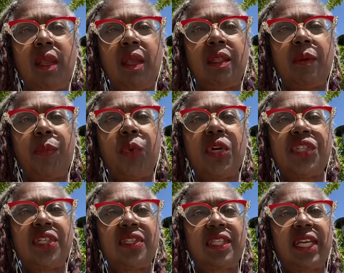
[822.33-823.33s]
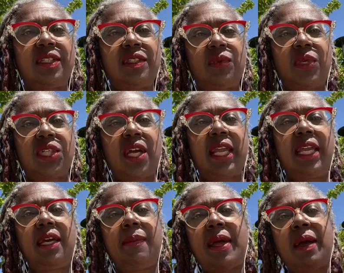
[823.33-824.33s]
the portion sizes we're talking
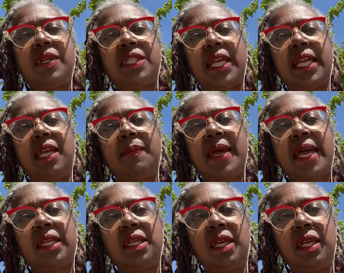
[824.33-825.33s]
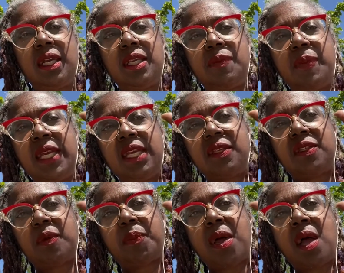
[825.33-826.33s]
about as big as
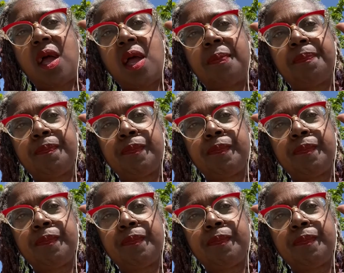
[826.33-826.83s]
your palm